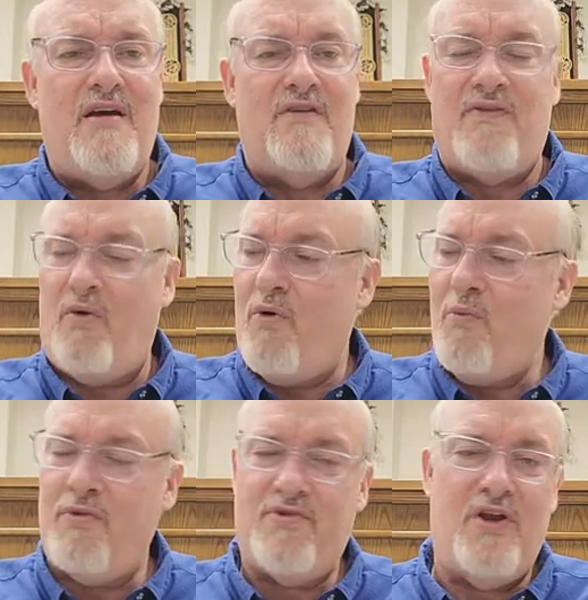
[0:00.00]
If the Lord
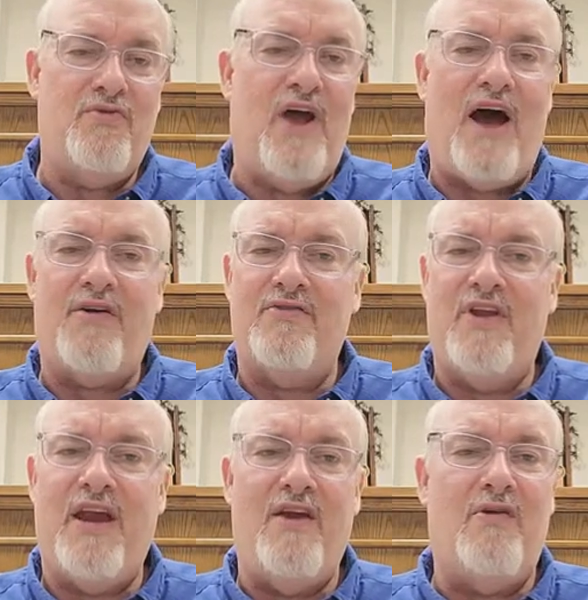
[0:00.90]
wants to use doctors
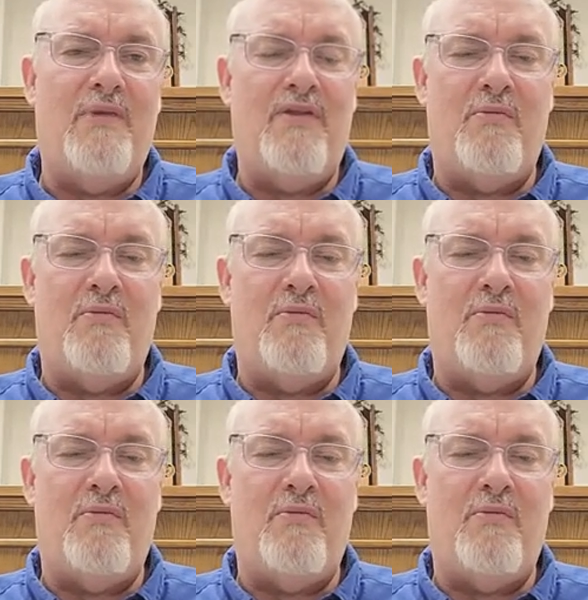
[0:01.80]
to heal me,